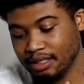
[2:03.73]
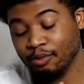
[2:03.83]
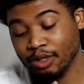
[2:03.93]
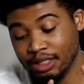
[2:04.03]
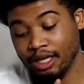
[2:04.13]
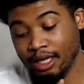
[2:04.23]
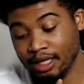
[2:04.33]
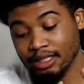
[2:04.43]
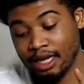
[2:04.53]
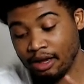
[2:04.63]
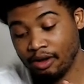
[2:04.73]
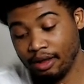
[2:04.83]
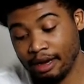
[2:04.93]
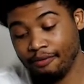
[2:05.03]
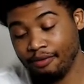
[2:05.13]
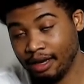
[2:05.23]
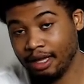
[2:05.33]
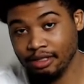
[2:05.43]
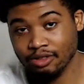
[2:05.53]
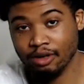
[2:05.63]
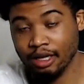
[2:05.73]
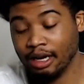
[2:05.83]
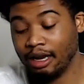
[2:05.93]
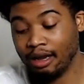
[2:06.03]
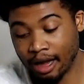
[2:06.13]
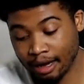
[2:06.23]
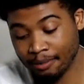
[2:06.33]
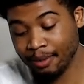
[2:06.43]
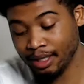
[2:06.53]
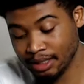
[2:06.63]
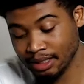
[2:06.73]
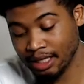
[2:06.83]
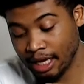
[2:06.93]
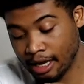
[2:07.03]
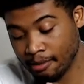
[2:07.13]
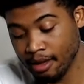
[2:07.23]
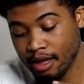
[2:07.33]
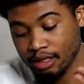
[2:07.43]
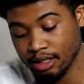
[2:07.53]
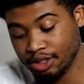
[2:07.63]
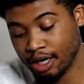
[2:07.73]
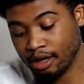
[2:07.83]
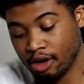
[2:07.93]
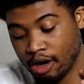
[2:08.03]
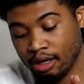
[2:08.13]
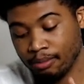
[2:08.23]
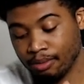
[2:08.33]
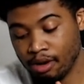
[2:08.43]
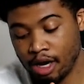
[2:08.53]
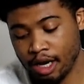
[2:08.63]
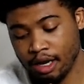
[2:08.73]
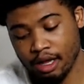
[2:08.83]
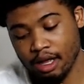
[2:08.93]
which he is now, and I feel like he's going to get a lot of minutes this game to try to guard LeBron,